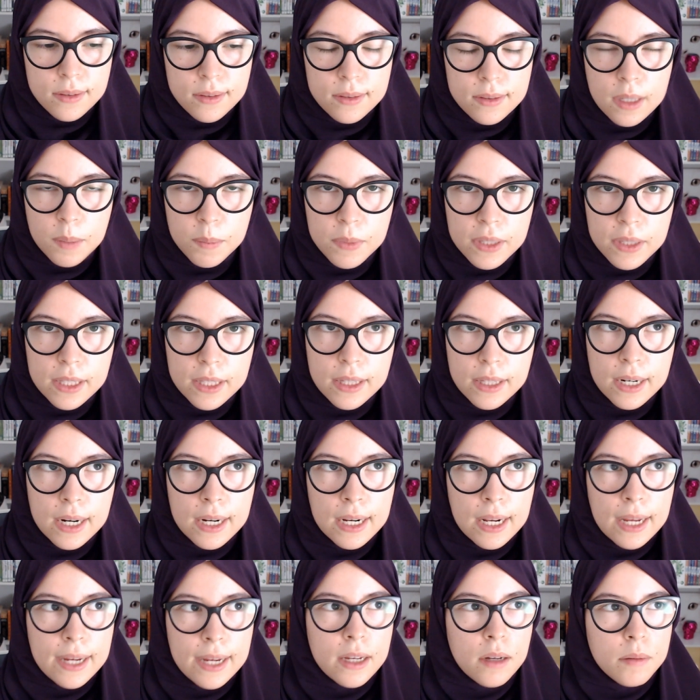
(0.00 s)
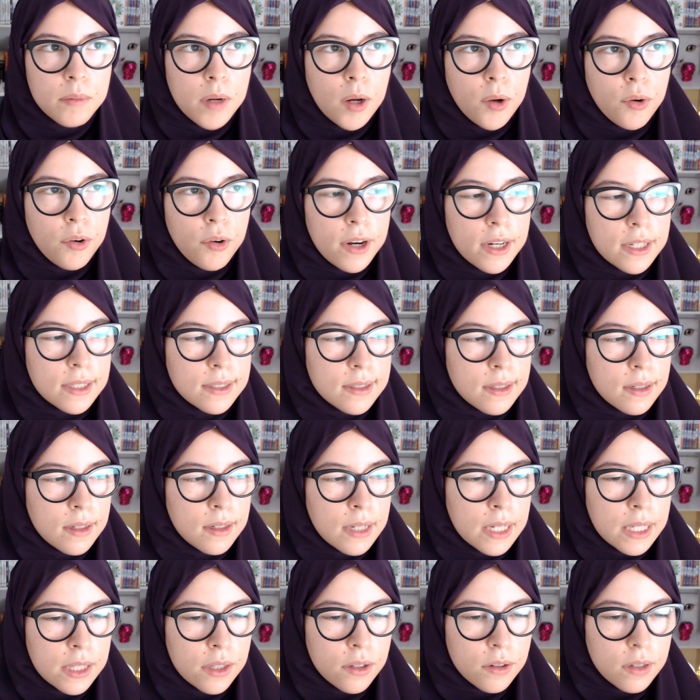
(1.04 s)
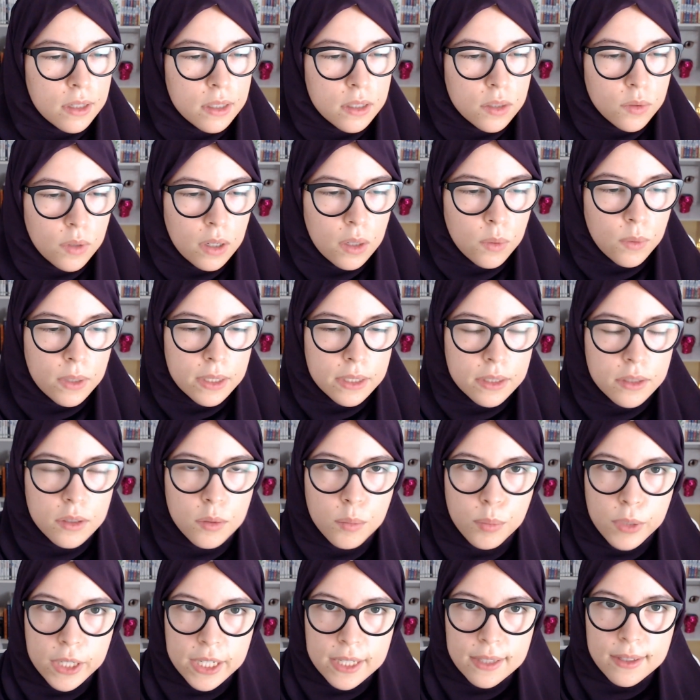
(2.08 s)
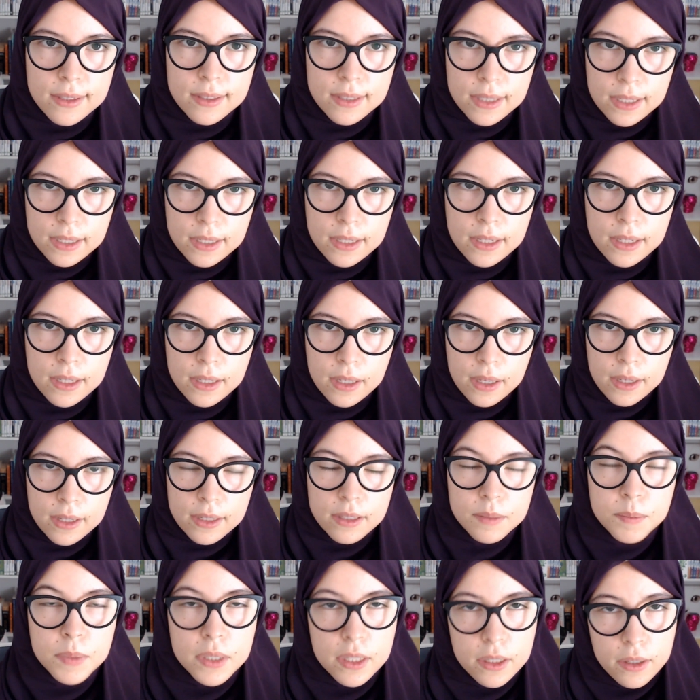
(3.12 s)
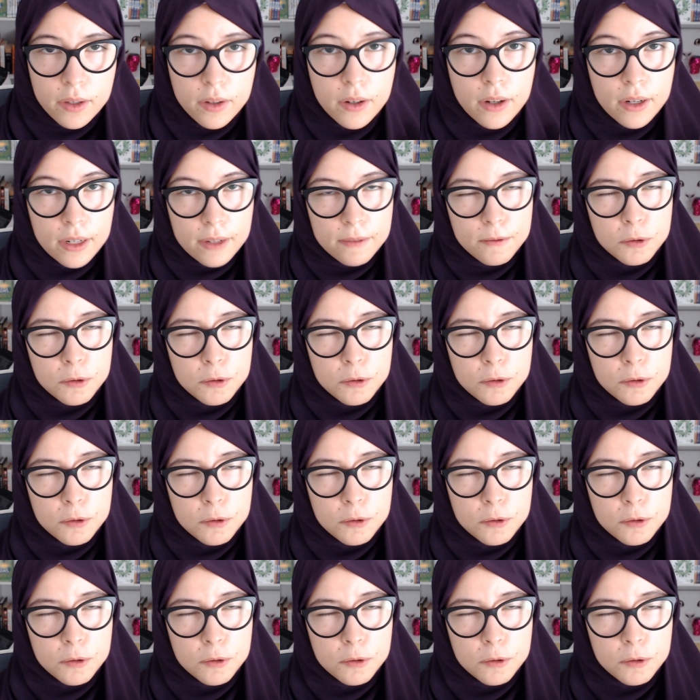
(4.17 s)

Something that I like about Razer, and the reason why I wanted to bring this in here, particularly for